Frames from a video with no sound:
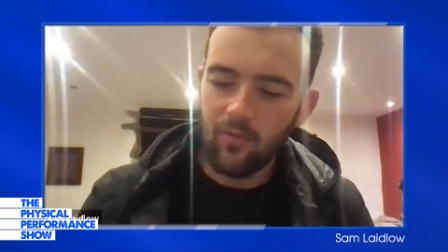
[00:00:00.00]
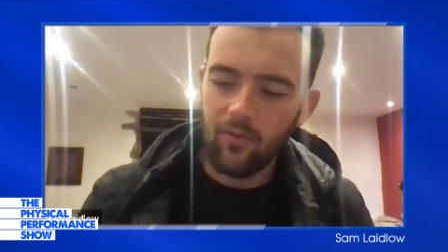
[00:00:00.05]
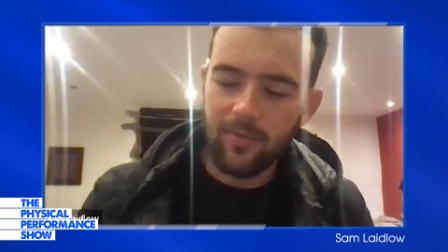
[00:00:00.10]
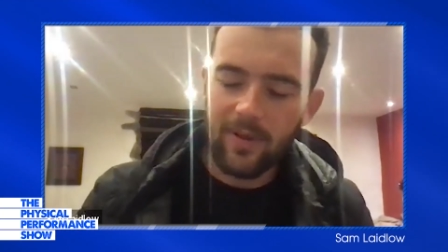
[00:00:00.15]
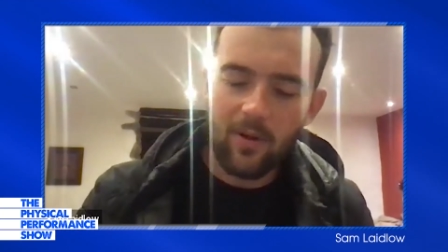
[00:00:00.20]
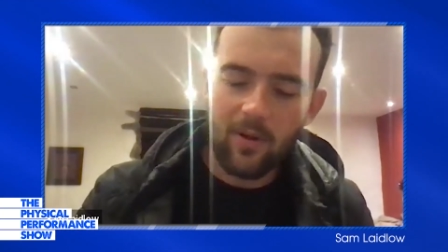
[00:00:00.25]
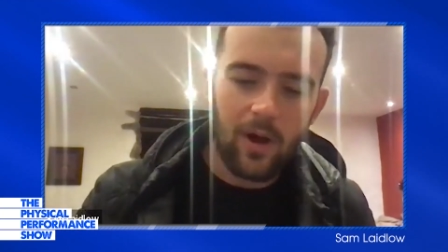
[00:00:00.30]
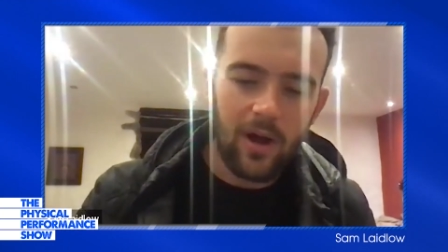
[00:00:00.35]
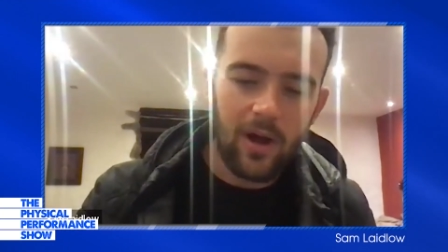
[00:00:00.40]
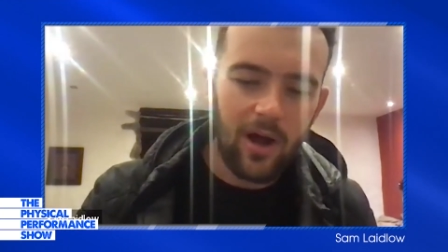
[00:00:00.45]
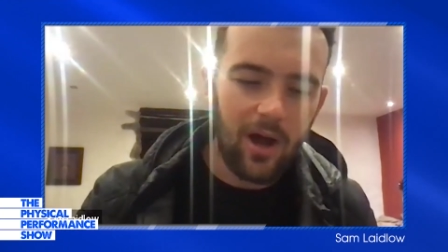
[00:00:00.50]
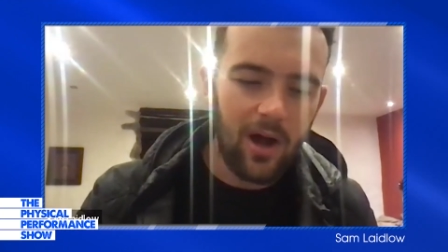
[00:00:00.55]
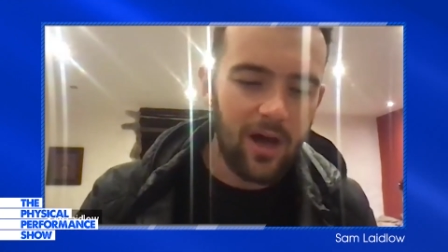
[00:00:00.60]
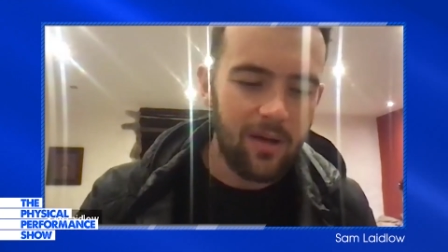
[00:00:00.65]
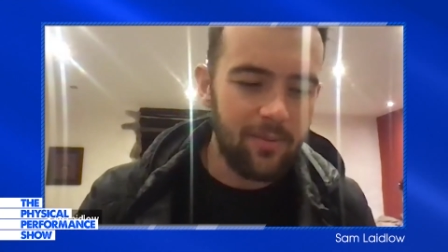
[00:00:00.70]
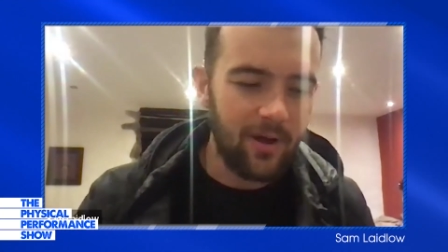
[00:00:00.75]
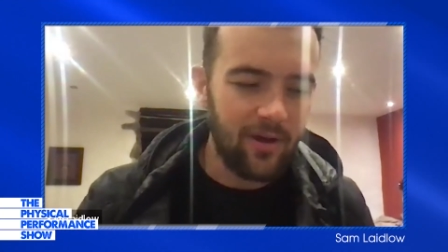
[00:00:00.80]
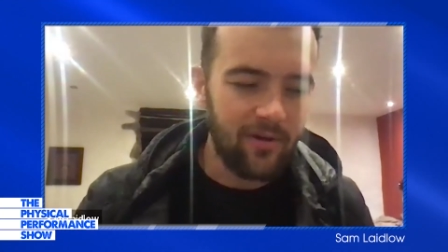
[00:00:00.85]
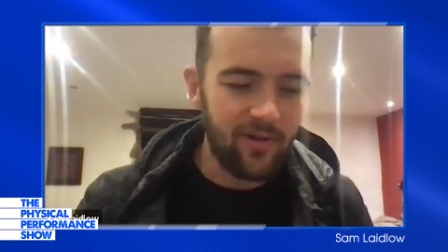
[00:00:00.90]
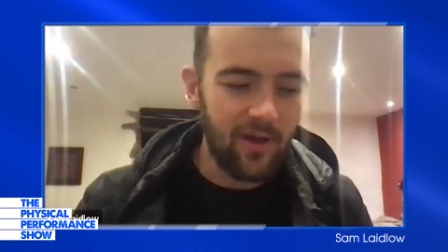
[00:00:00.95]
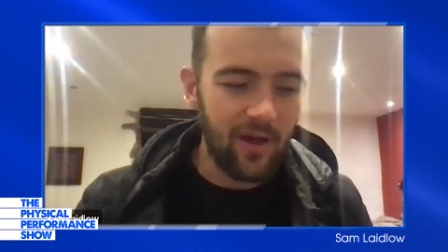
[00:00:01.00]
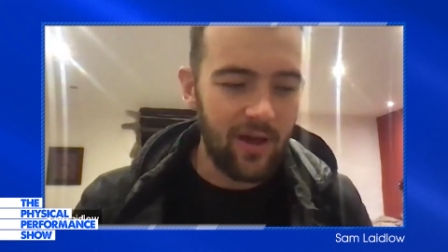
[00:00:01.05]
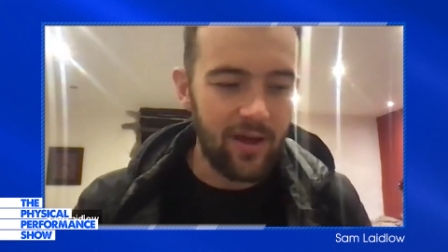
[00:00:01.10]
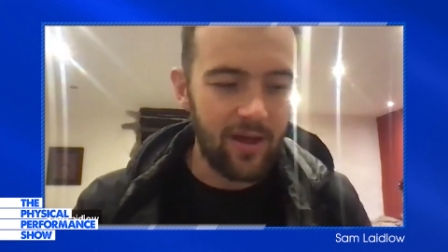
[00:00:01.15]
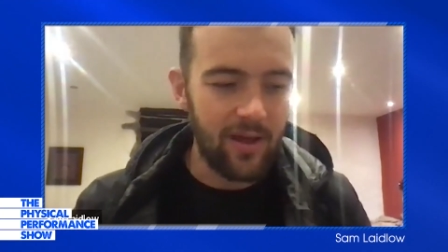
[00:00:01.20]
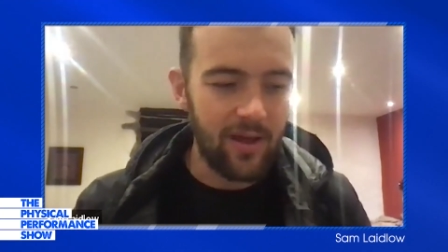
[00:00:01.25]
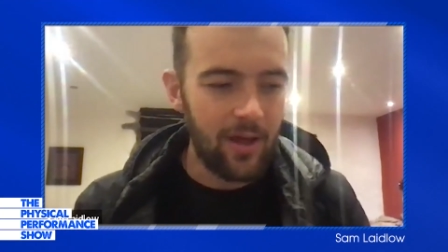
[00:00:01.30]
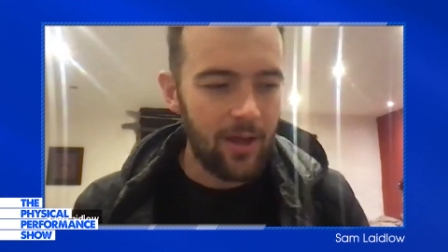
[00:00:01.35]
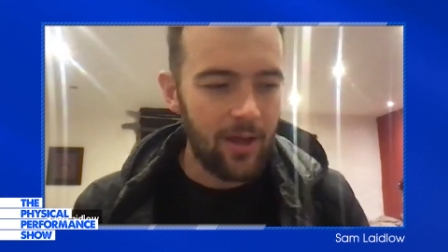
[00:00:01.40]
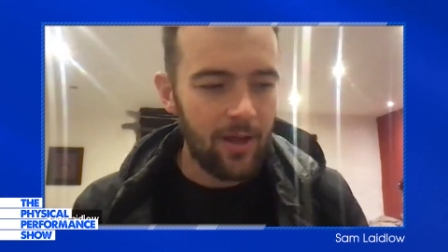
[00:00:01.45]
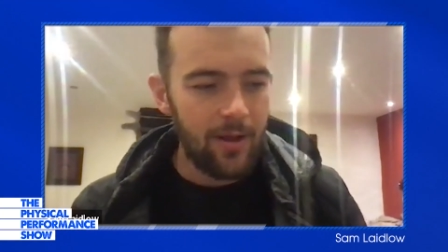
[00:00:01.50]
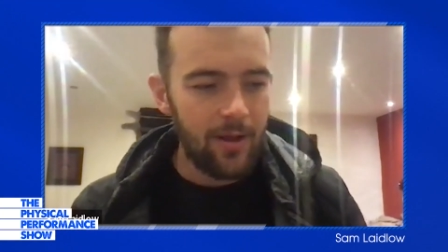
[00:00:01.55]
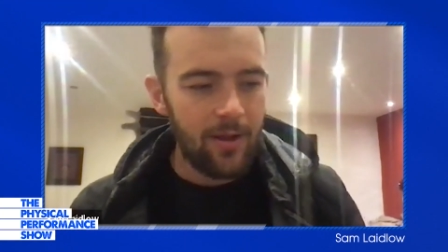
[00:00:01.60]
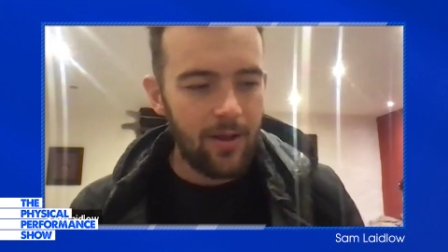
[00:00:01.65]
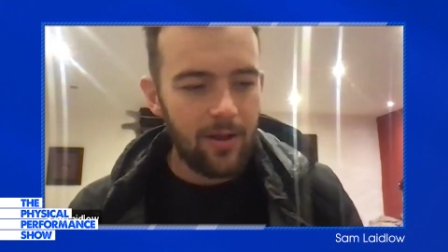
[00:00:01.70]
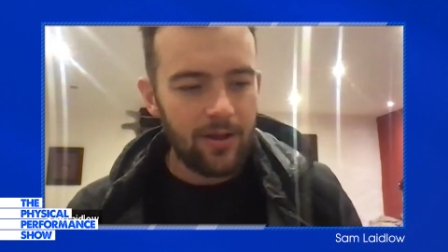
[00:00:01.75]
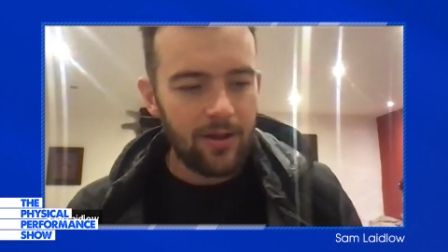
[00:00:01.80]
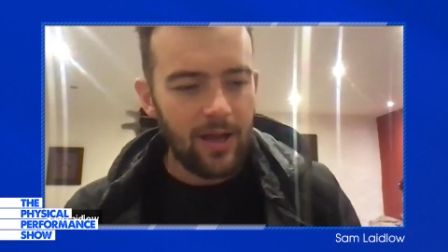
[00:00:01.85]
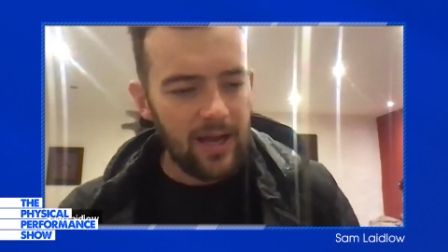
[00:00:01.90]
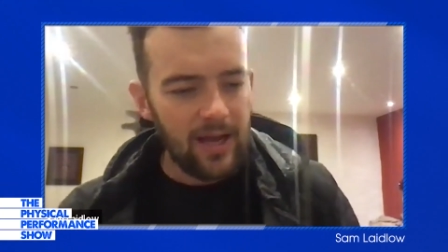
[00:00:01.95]
will be quite high, because
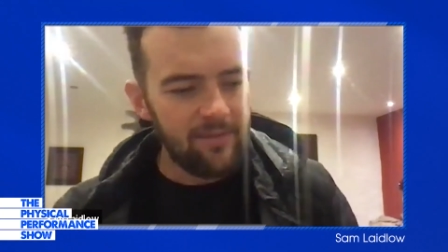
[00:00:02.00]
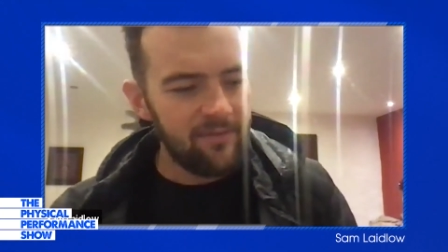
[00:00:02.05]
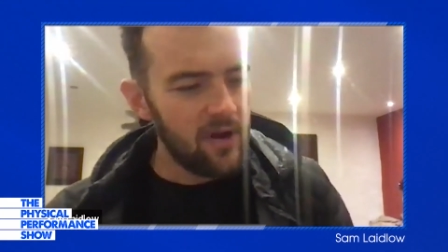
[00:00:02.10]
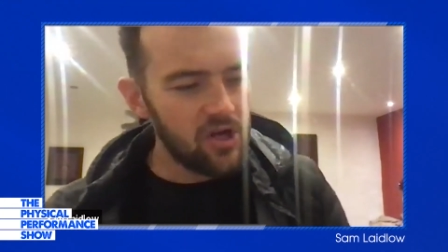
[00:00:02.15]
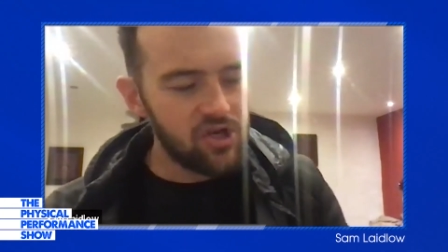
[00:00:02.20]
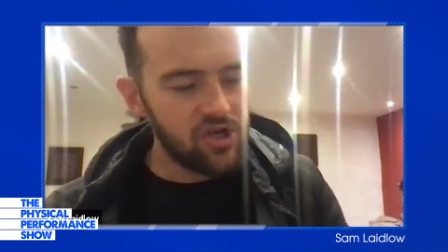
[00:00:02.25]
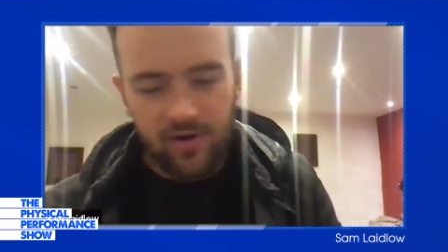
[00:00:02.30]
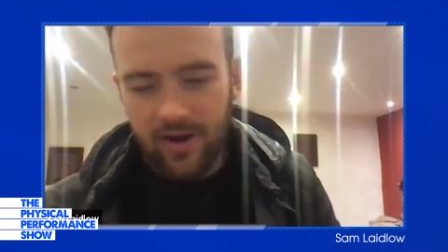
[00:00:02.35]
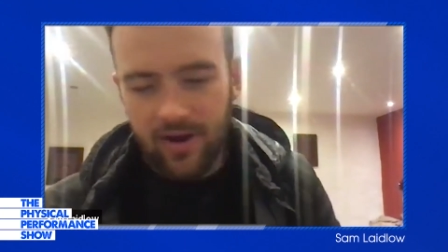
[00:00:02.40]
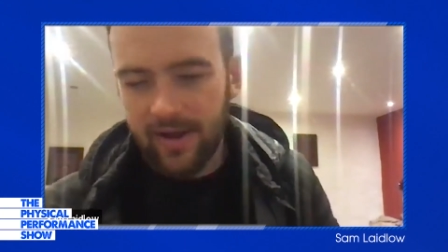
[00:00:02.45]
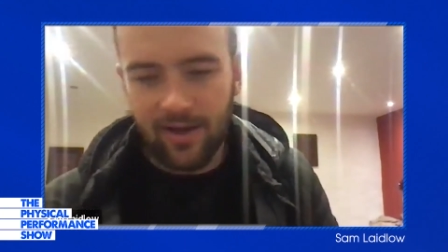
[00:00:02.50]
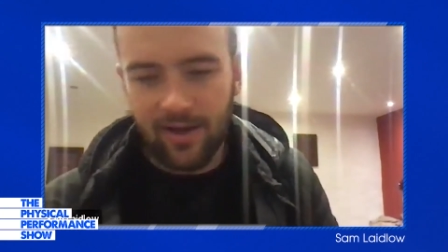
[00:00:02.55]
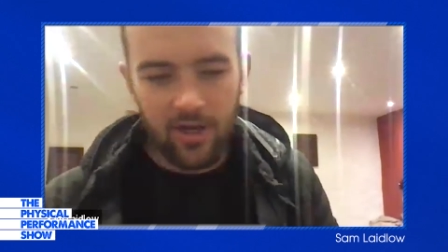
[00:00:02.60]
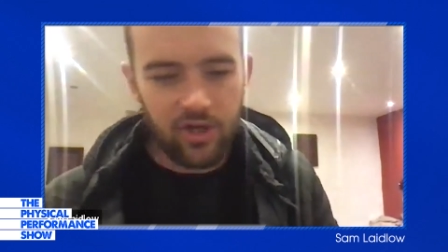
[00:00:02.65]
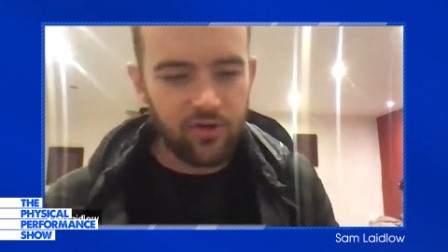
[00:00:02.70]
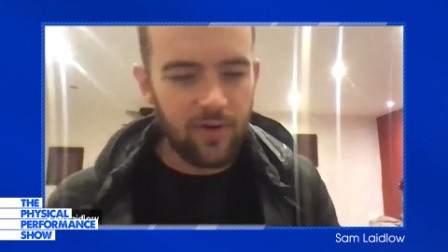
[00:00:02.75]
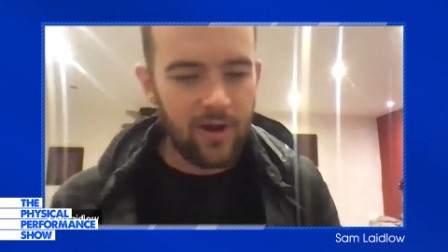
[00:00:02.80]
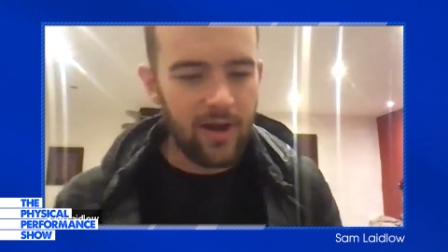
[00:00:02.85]
if I train,